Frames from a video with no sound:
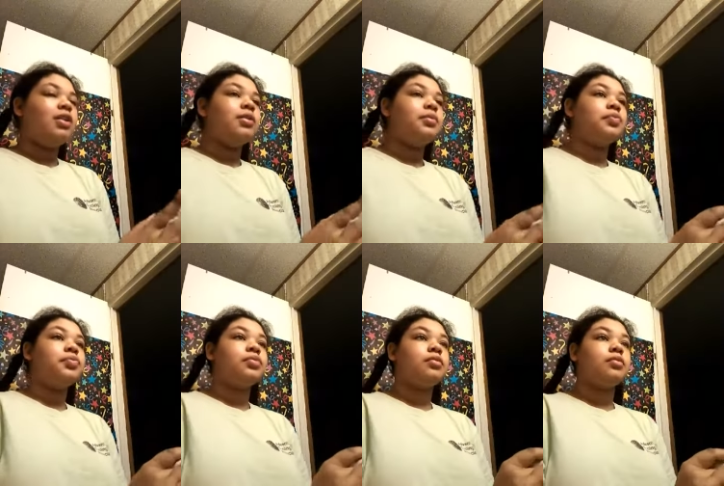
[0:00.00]

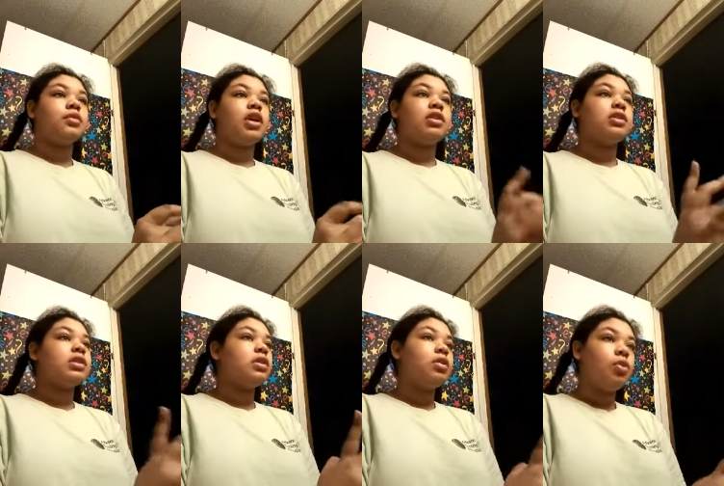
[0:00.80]
um, it's
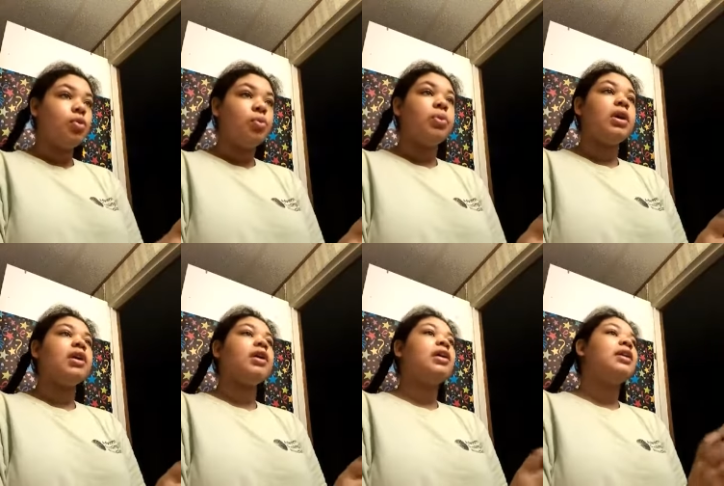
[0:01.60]
still
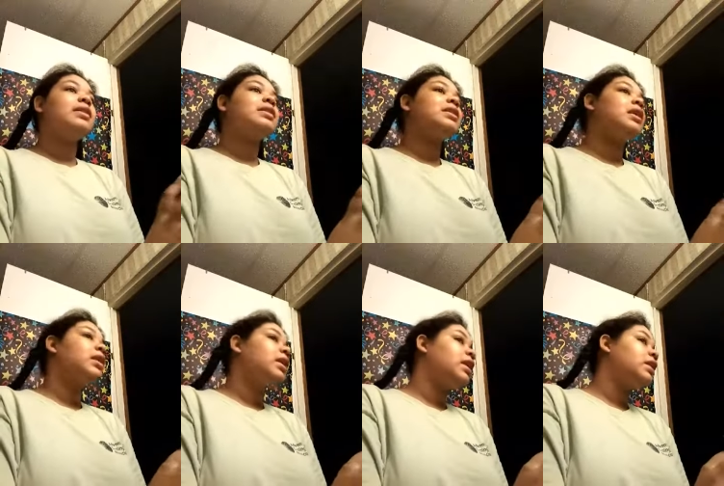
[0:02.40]
quick. It's
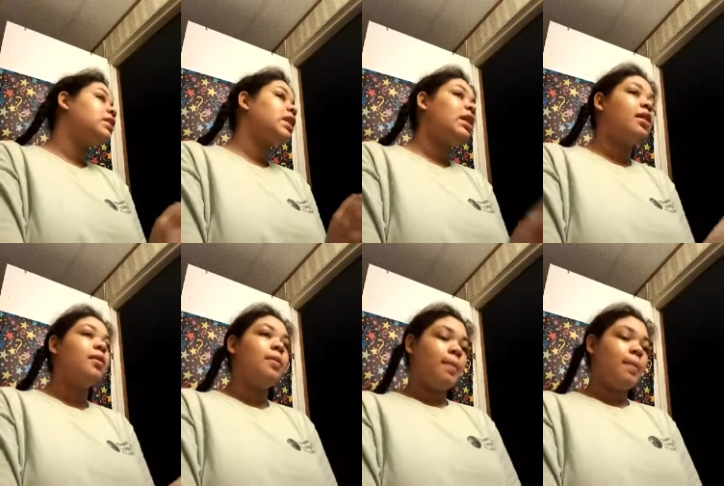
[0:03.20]
still easy.